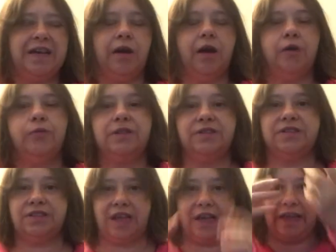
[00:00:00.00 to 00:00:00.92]
I wouldn't
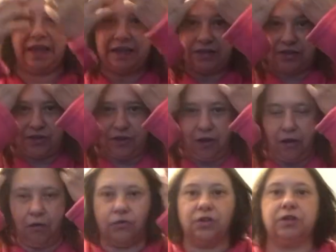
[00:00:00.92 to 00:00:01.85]
say it's
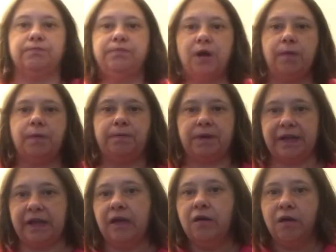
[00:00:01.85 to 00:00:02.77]
cold, and
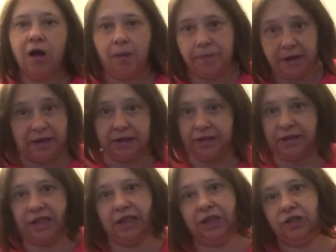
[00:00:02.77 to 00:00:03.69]
probably I'll be in a
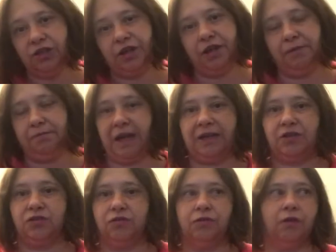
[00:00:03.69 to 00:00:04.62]
t-shirt in a
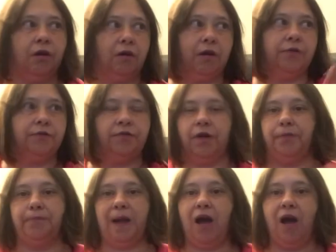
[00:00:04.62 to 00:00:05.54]
matter of
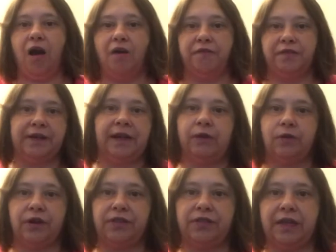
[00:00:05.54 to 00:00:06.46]
about half an hour.
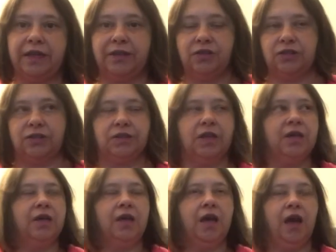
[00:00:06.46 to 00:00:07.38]

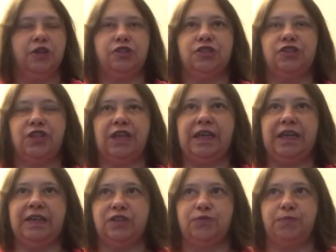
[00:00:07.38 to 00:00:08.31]
I just
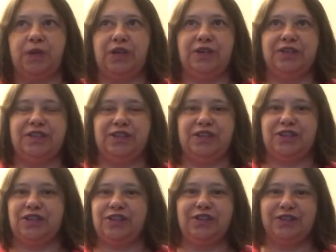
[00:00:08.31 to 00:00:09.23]
think it's because it
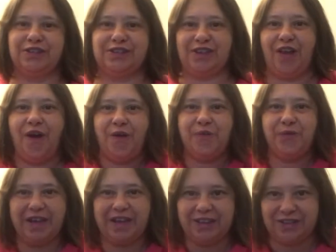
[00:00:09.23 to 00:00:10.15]
just looks like
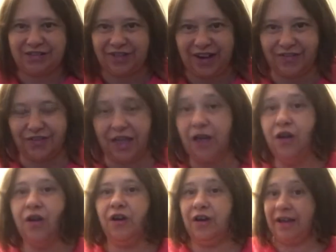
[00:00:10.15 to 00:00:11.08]
winter out there.
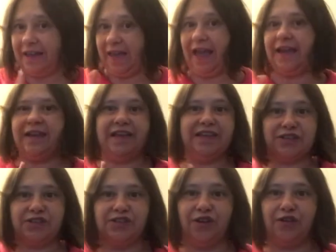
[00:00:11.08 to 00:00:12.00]
Again,
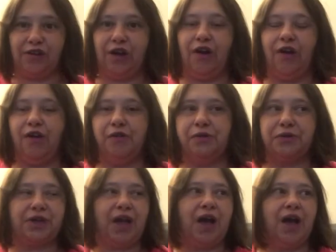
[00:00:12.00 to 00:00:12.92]
it's not
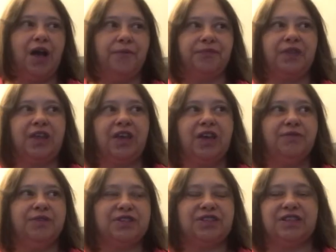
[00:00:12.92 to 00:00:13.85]
cold.
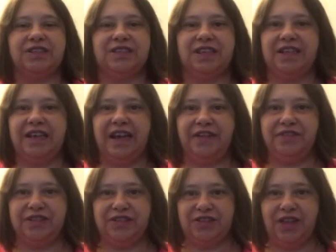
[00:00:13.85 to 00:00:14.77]
My son said he left
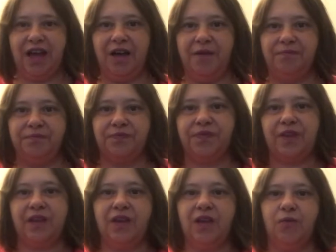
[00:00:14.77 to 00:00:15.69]
his
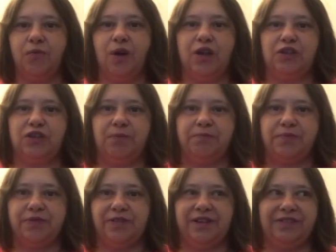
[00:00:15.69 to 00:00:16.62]
work
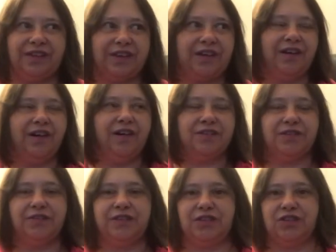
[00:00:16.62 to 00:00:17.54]
jumper in the car,
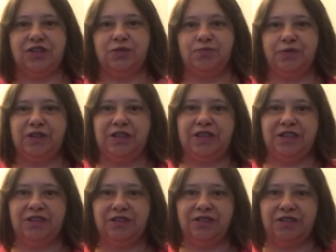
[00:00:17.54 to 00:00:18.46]
so he's just
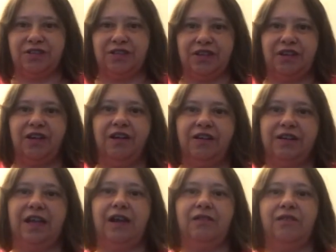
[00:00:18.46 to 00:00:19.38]
sprinted to the car
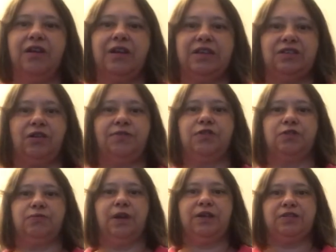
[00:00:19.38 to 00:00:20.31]
now. He's off
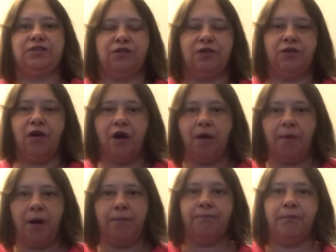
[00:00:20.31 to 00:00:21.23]
to work, so I'm
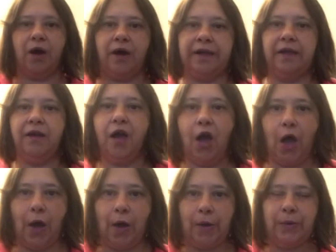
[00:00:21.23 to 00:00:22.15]
on my
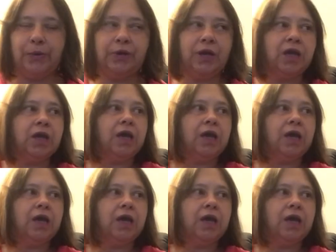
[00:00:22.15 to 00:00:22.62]
own.